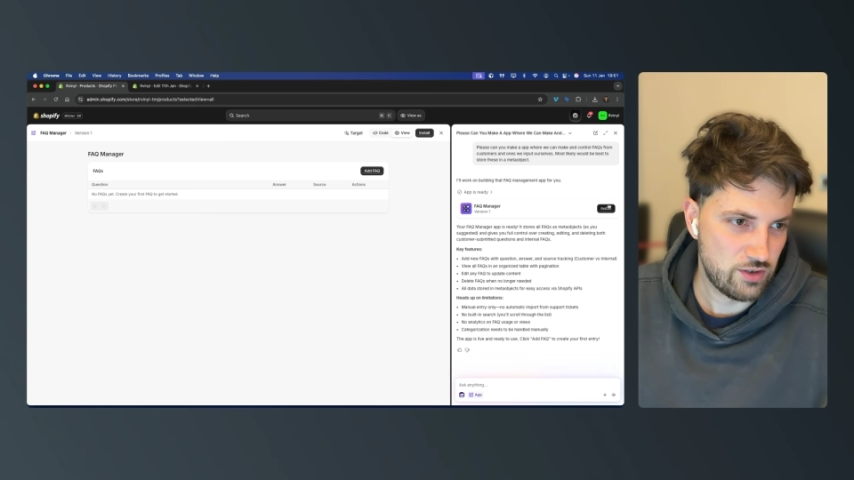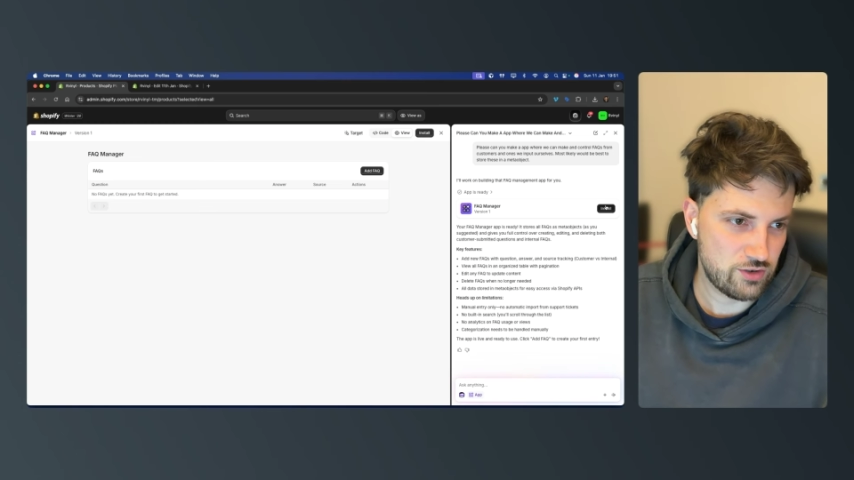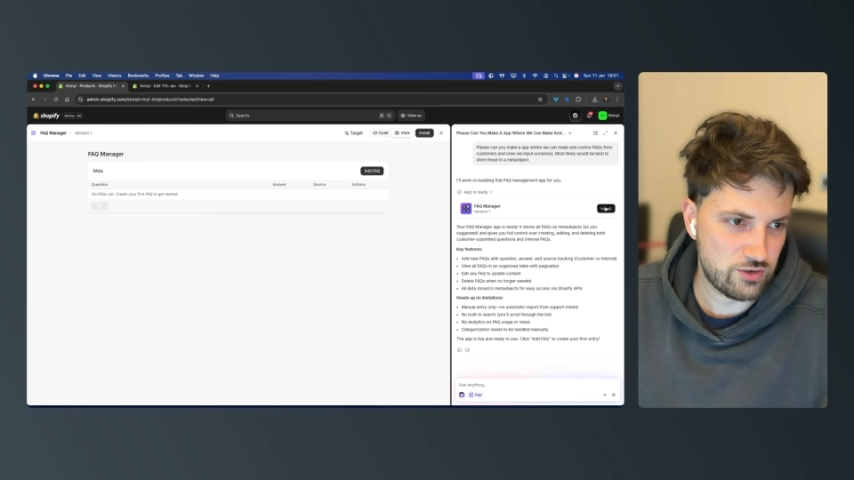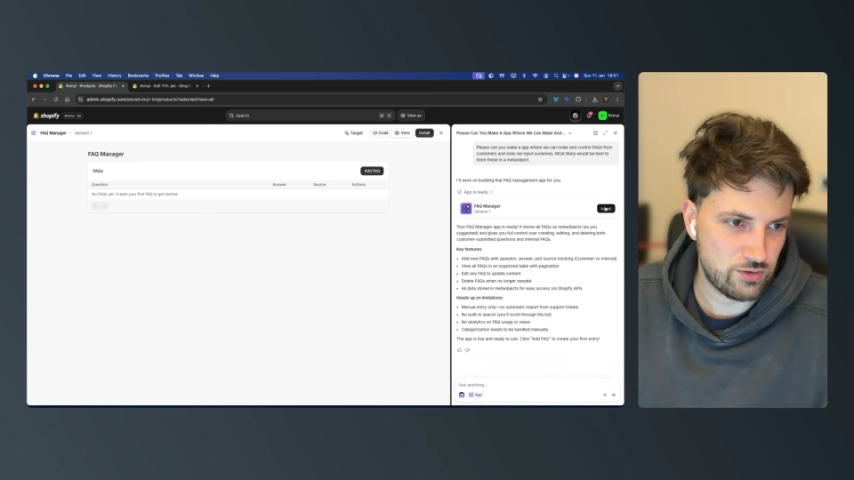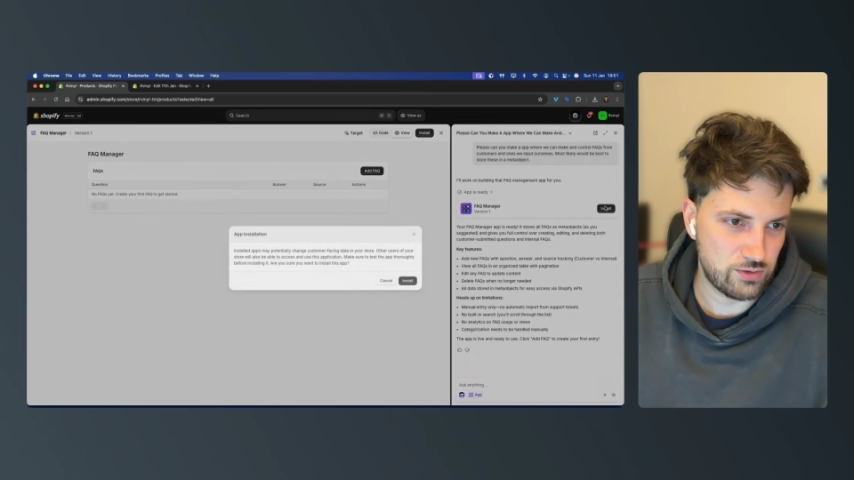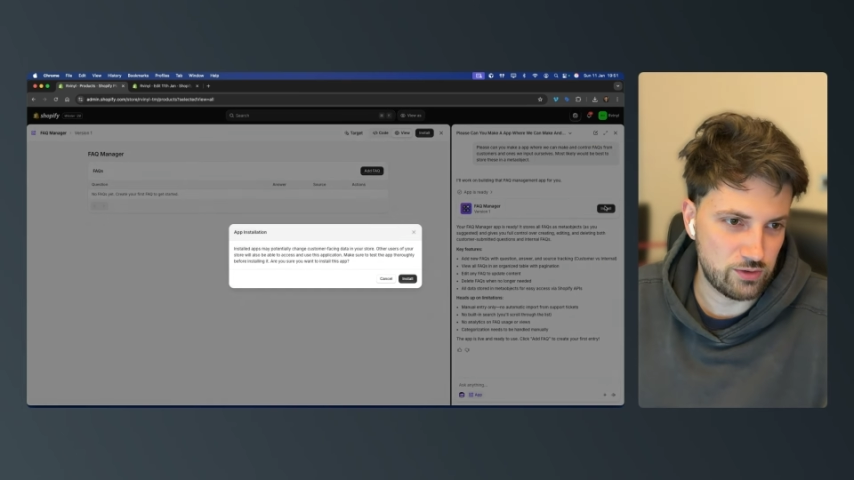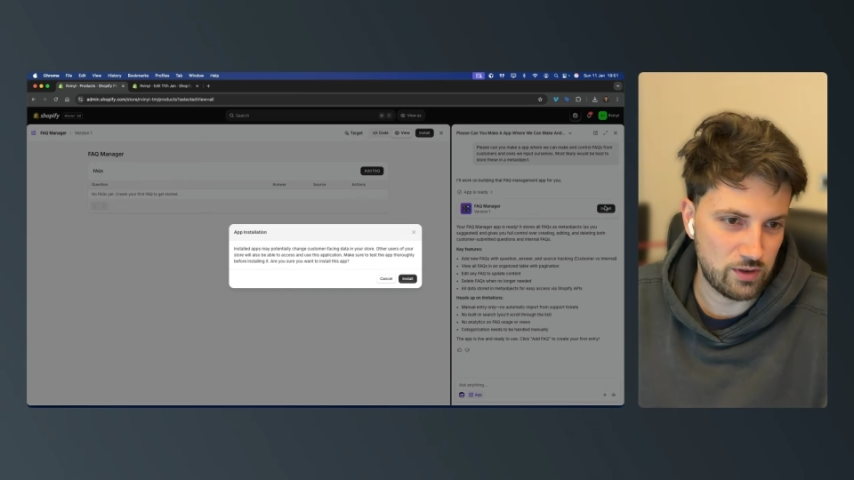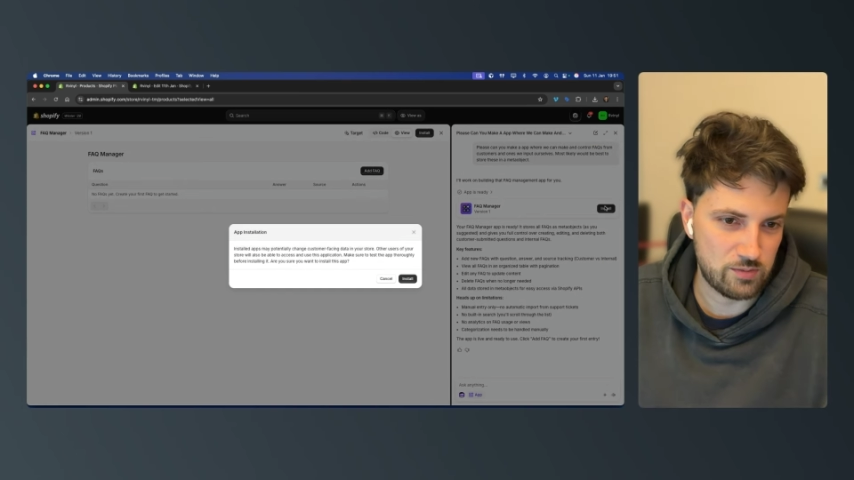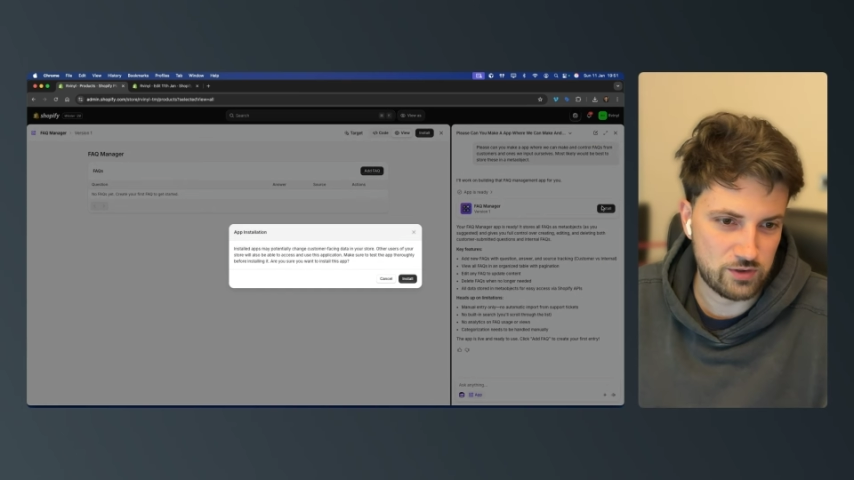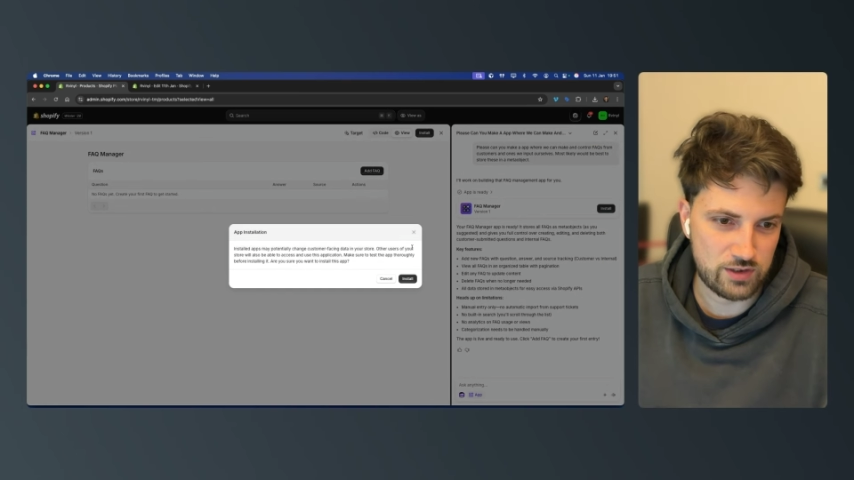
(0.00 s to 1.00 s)

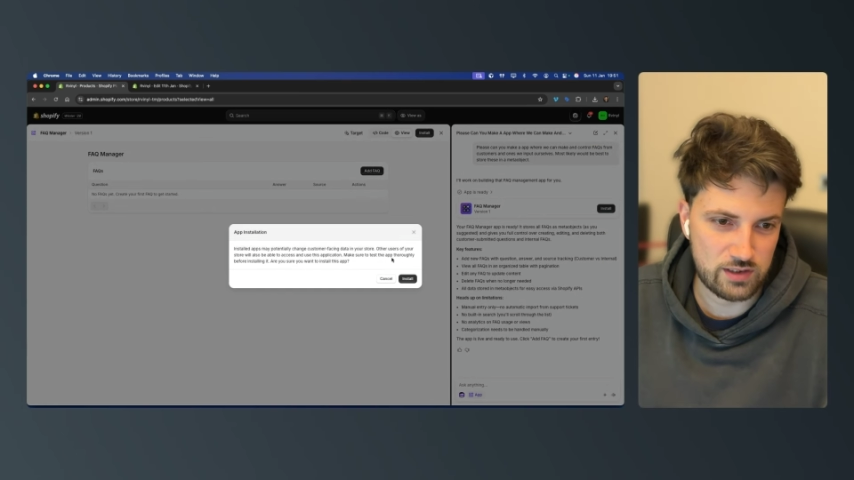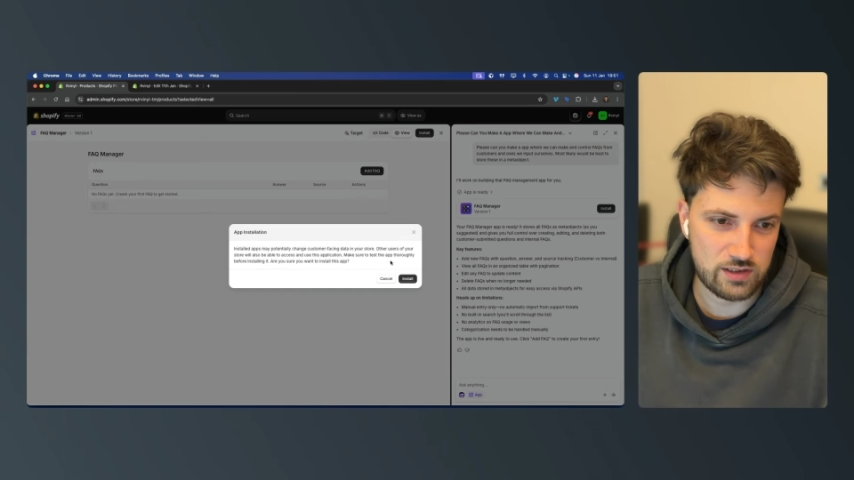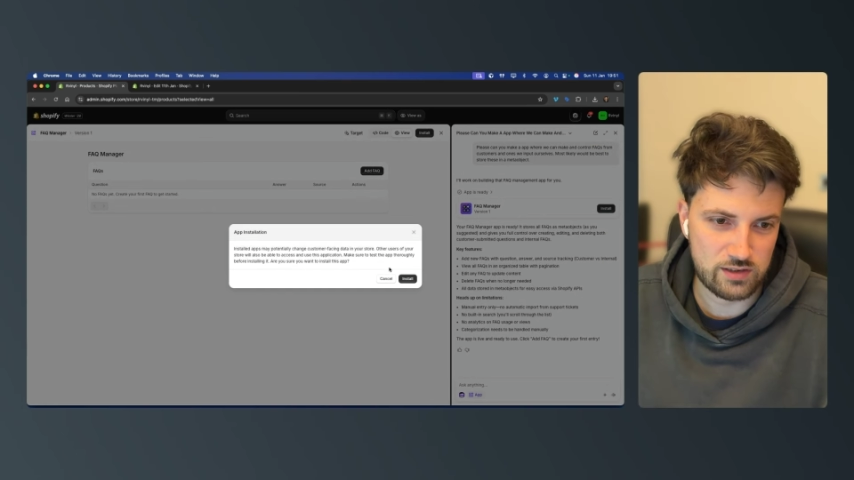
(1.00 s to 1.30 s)
short, I'm just going to